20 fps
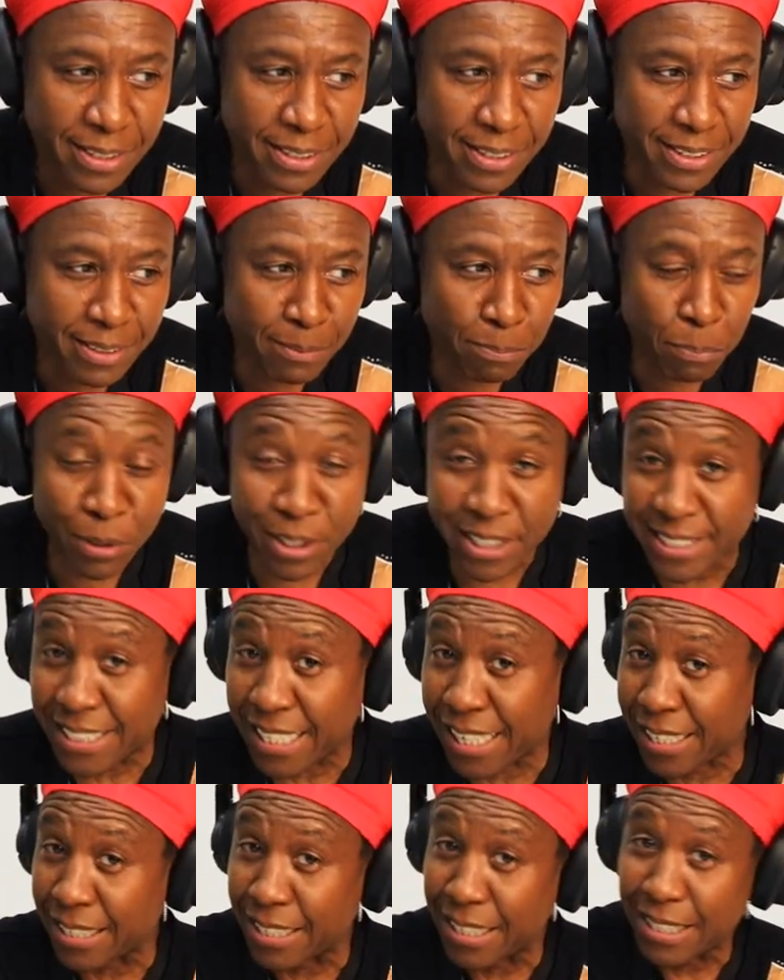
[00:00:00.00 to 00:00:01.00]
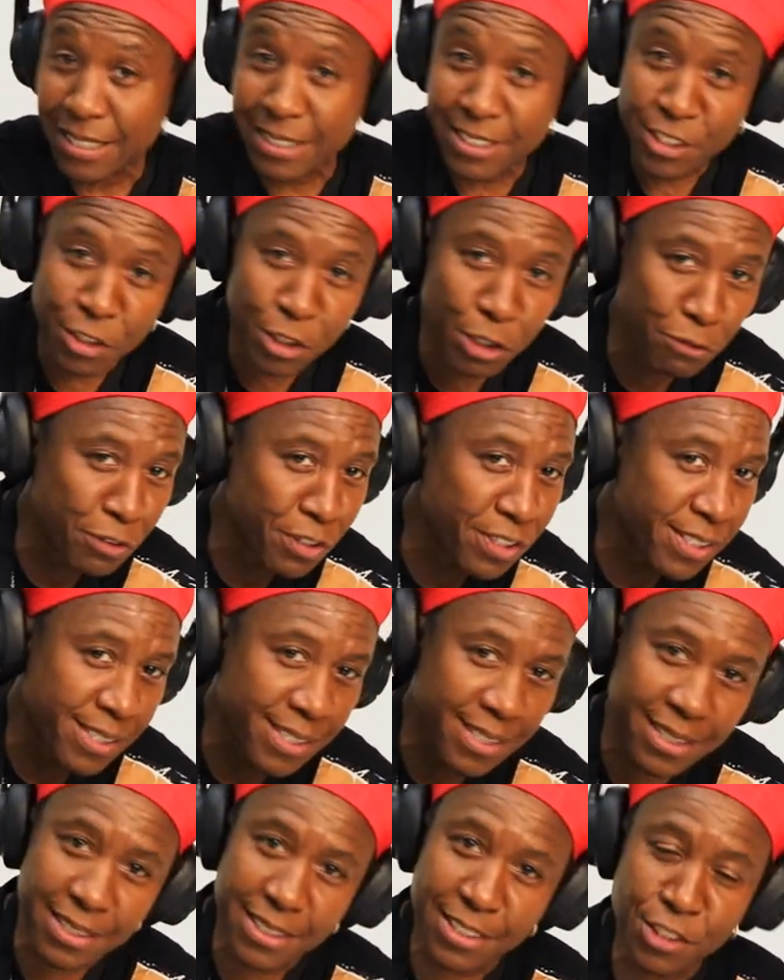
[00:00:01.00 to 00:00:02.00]
uh, polytechnics,
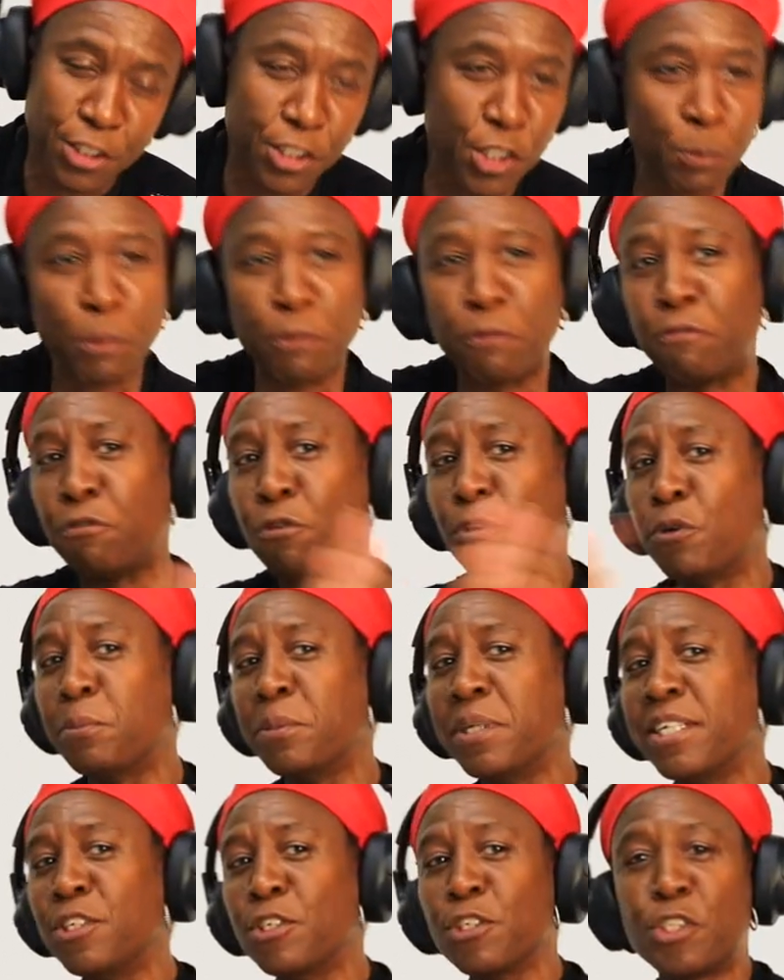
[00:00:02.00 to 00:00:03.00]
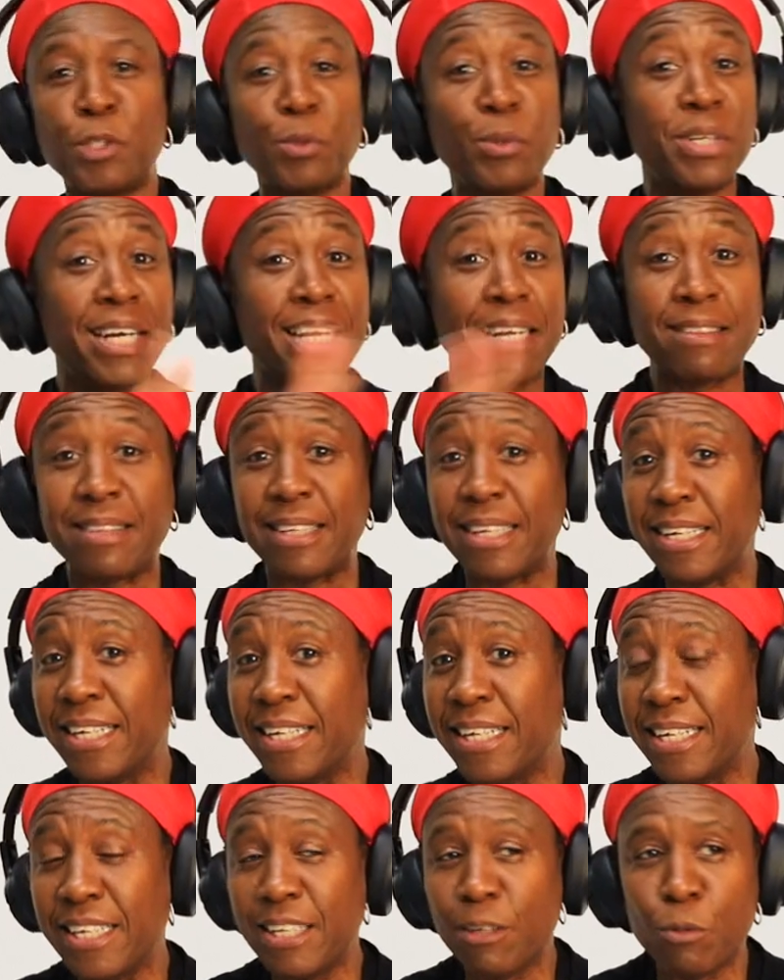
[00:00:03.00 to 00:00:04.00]
universities, just performing, just doing our thing.